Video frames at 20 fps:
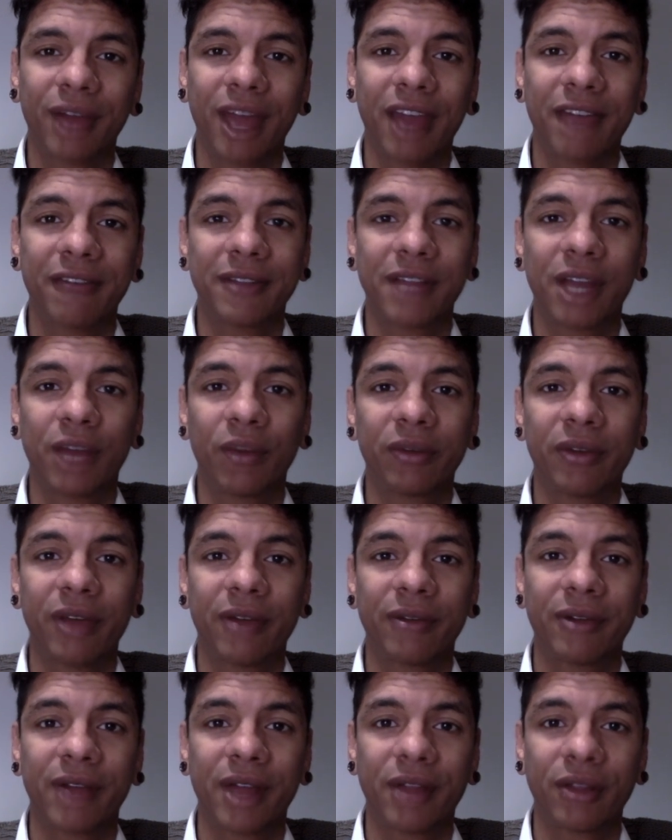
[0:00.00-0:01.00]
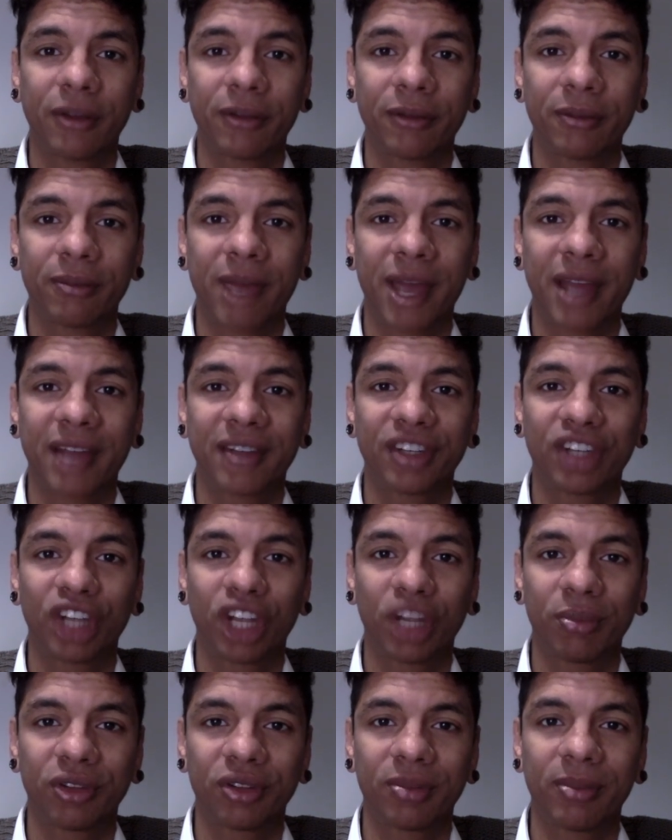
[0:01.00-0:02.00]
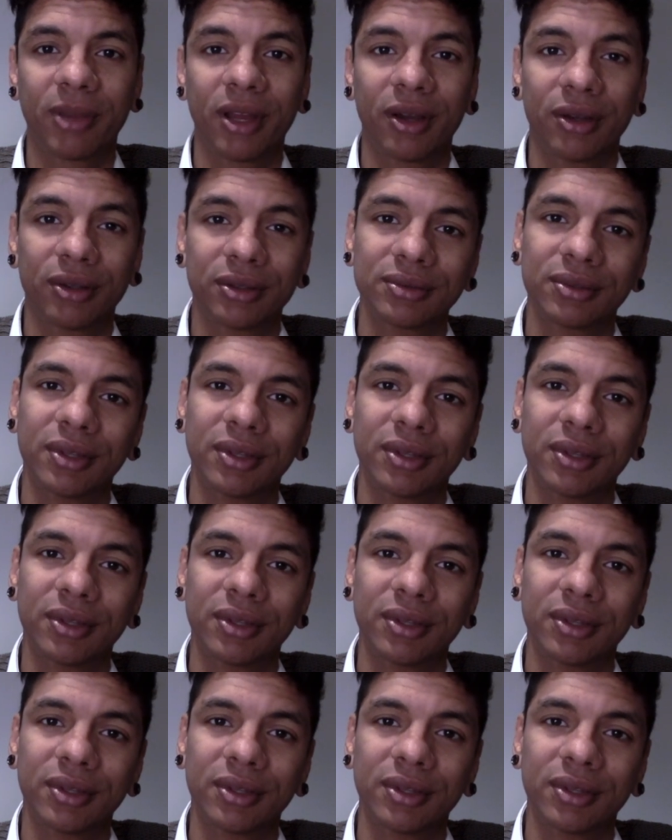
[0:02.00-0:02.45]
I have done with a friend of mine, James Bell.